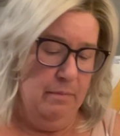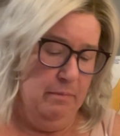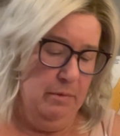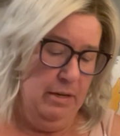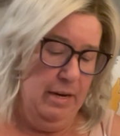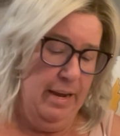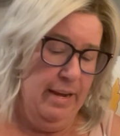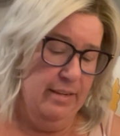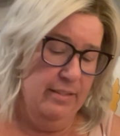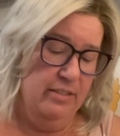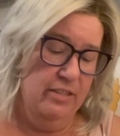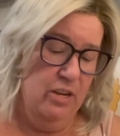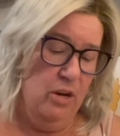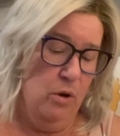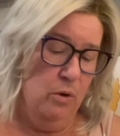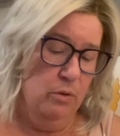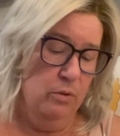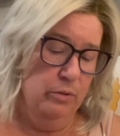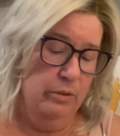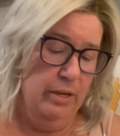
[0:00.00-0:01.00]
It has the
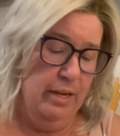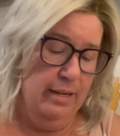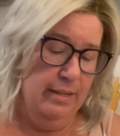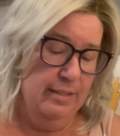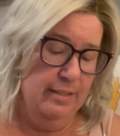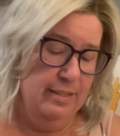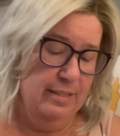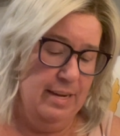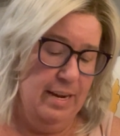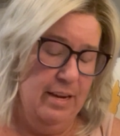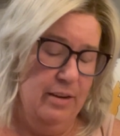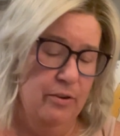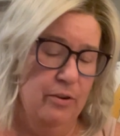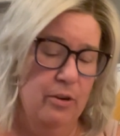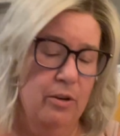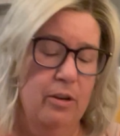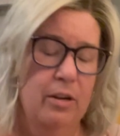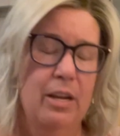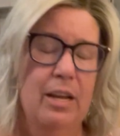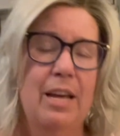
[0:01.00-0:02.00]
Ogotex
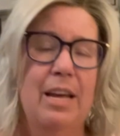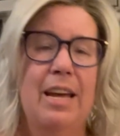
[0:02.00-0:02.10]
standard.